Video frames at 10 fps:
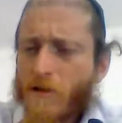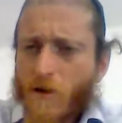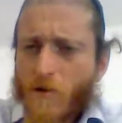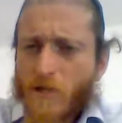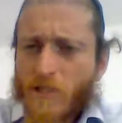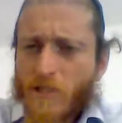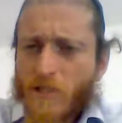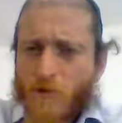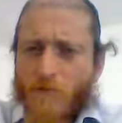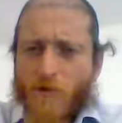We all need to
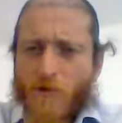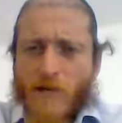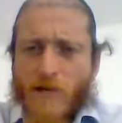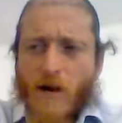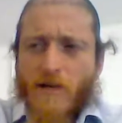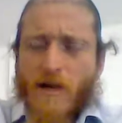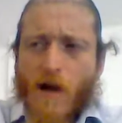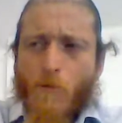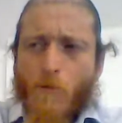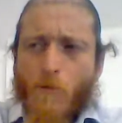be unified in trying to help